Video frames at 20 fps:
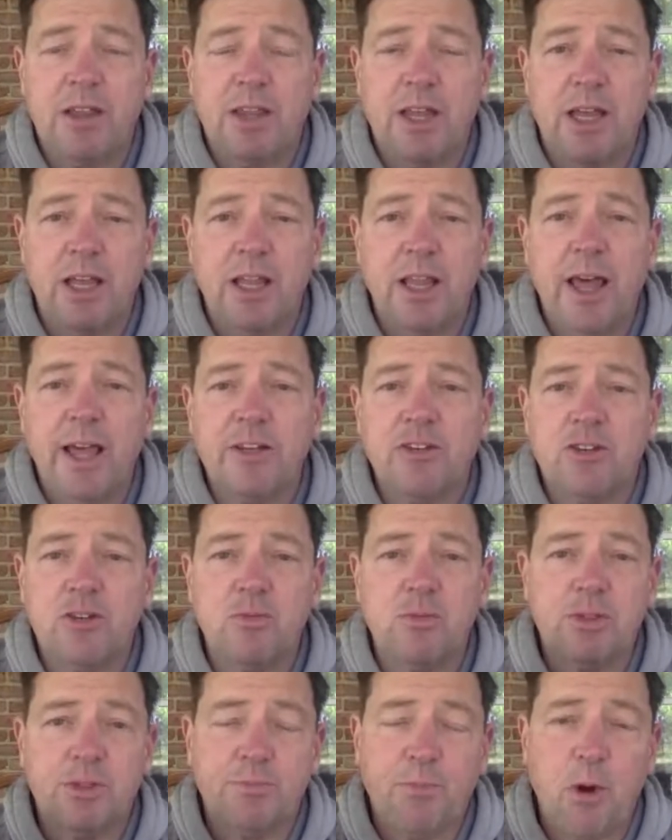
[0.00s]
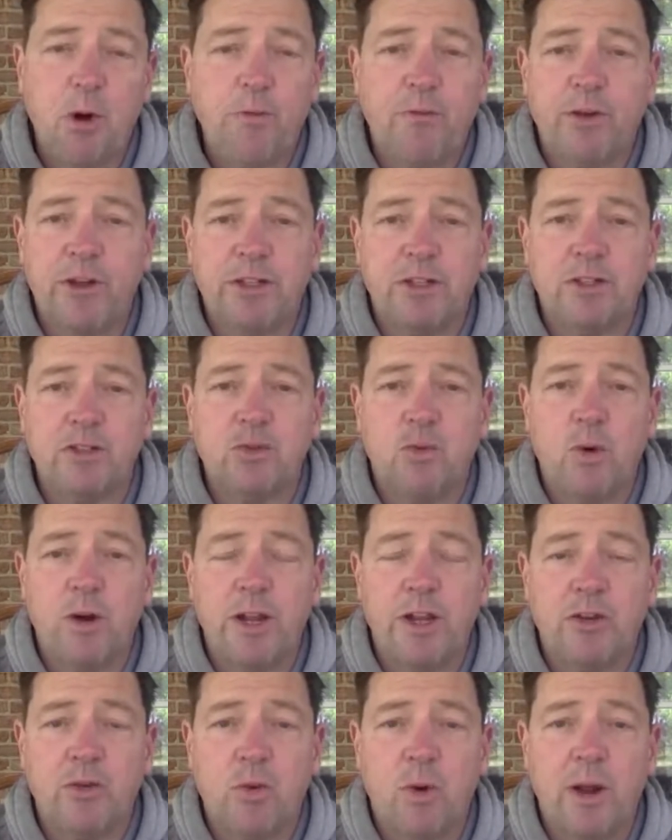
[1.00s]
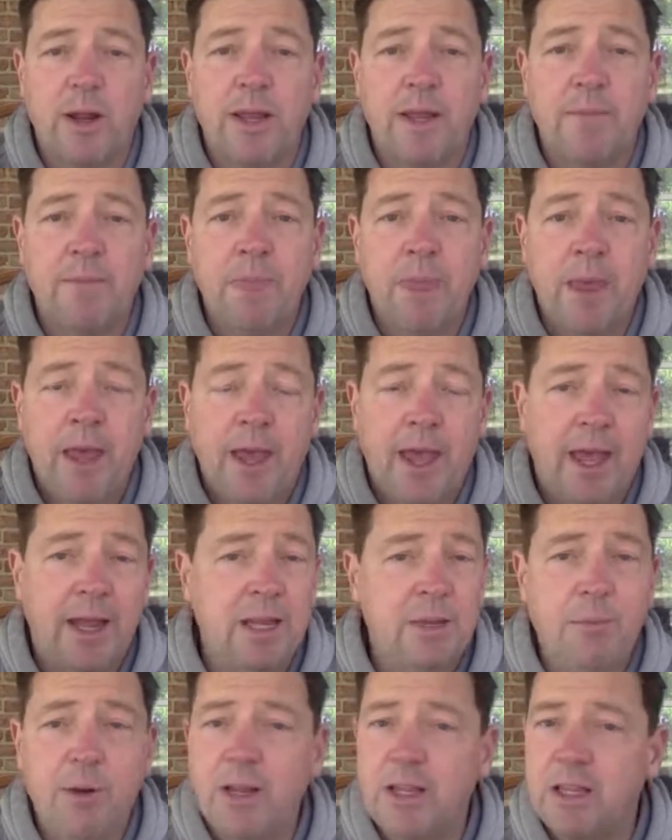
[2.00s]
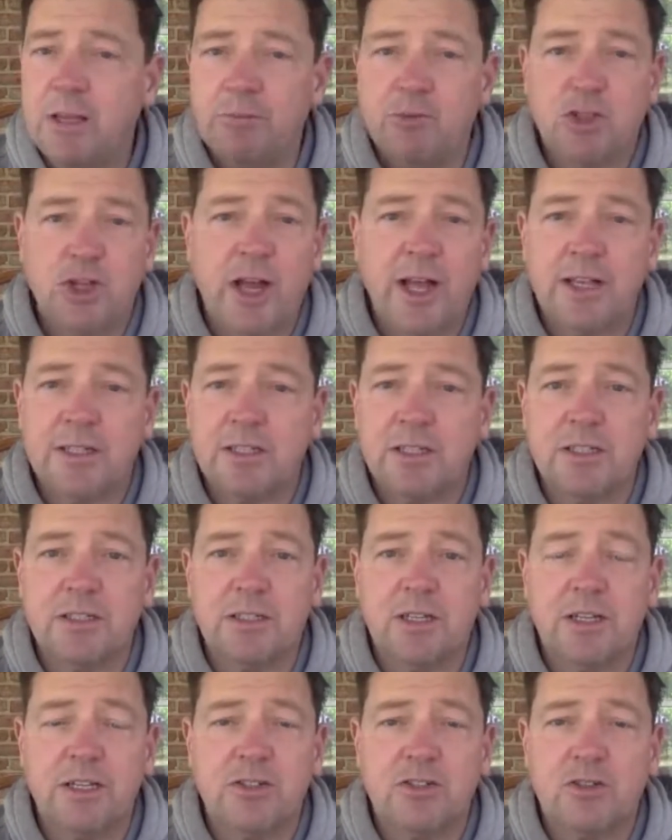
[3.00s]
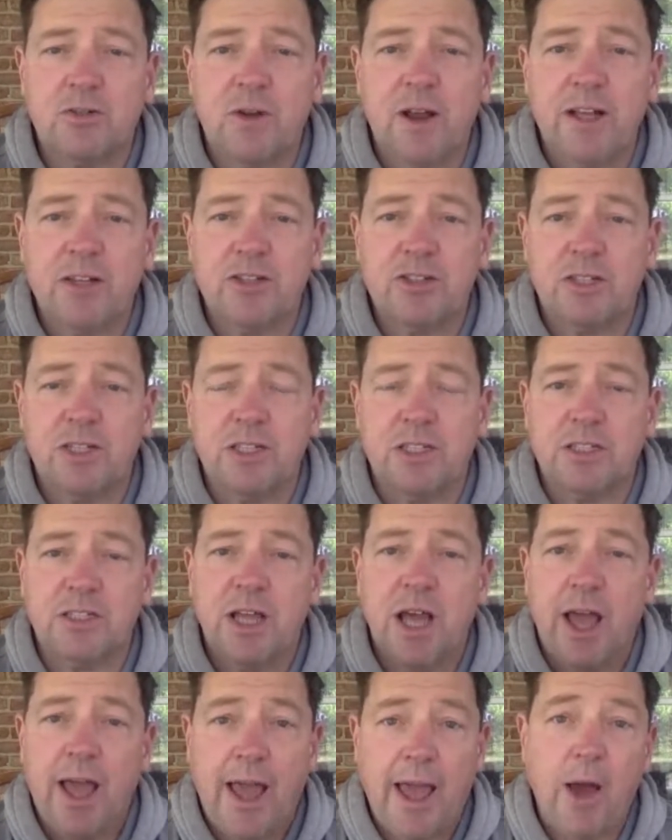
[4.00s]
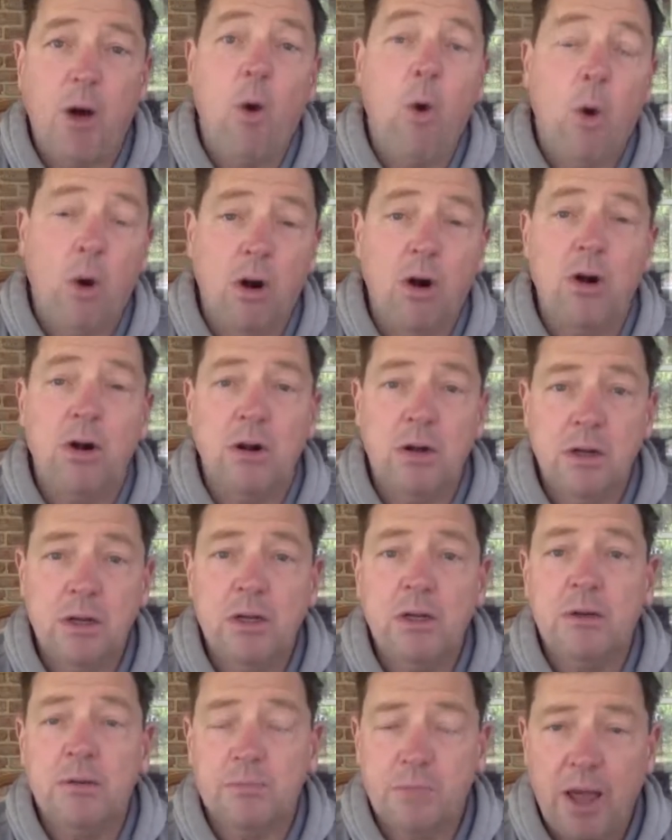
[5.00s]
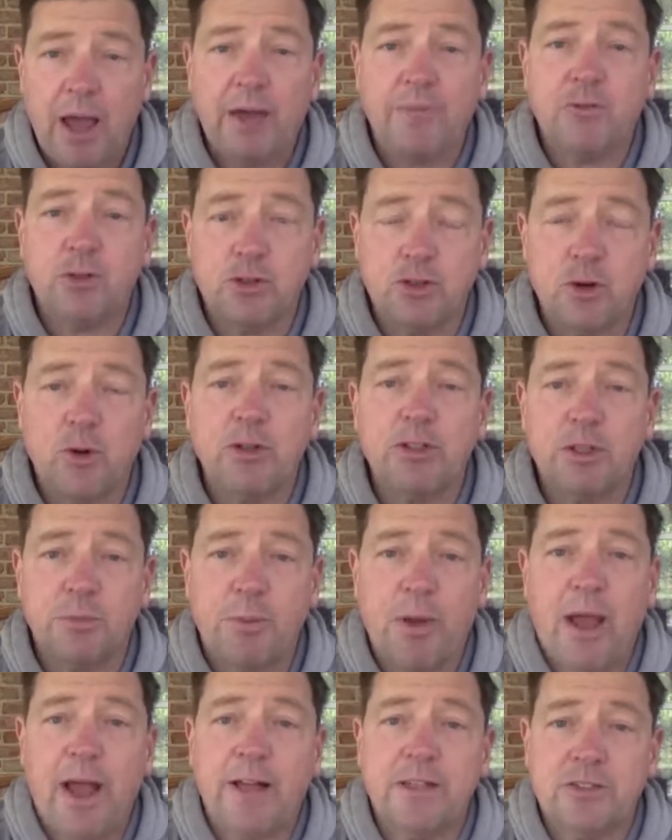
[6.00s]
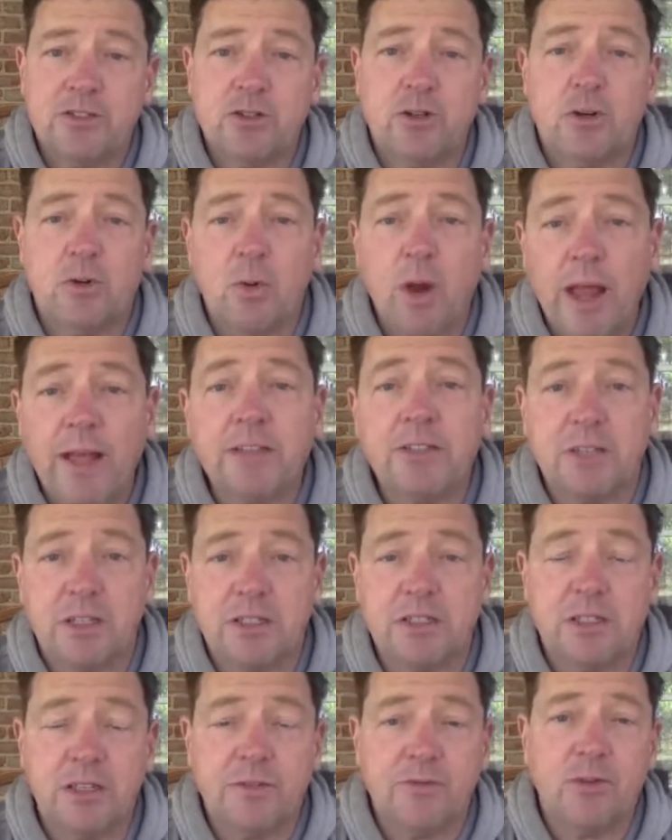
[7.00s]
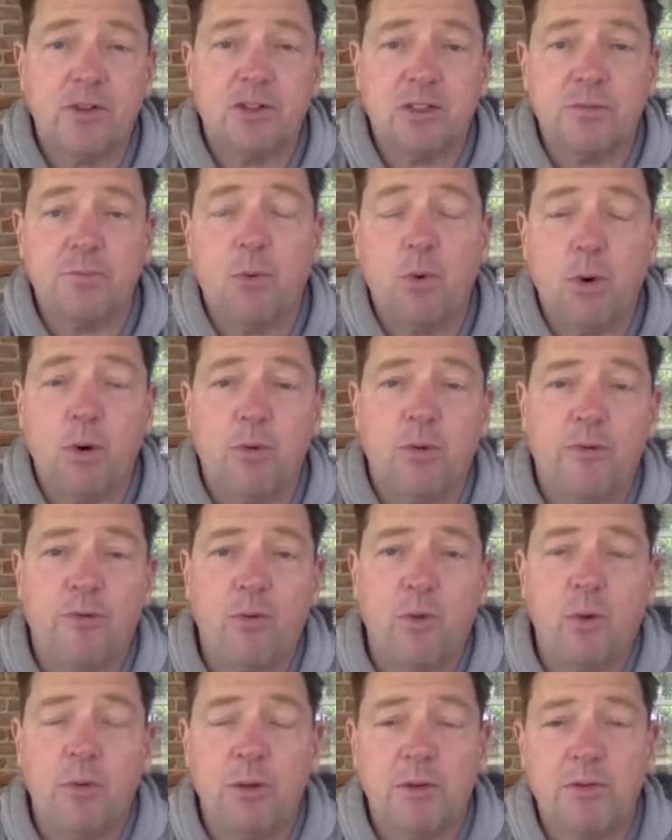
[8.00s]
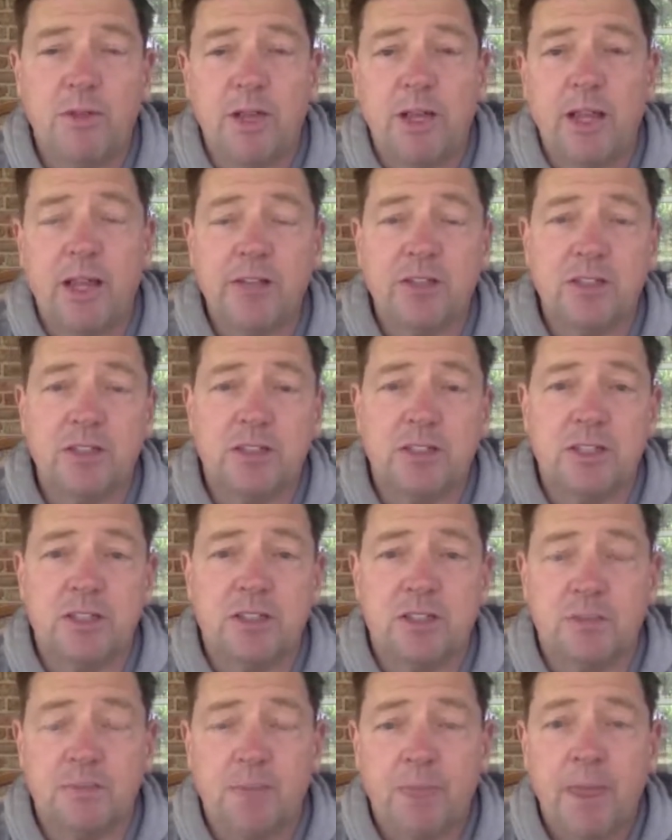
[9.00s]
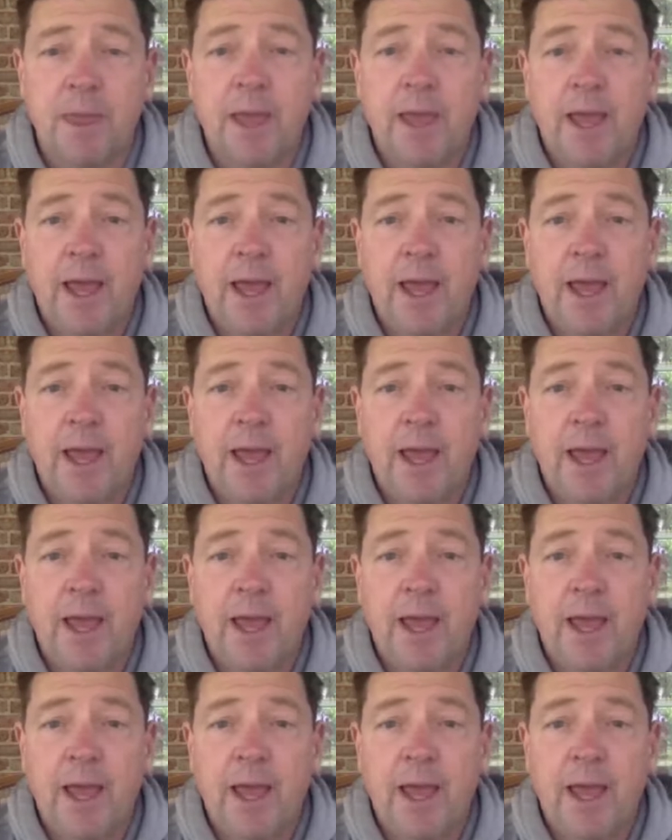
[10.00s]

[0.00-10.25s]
that the election was perfect in 2020. Anybody that objects is an insurrectionist, or after Georgia passed, you're a racist if you support reform of the election system.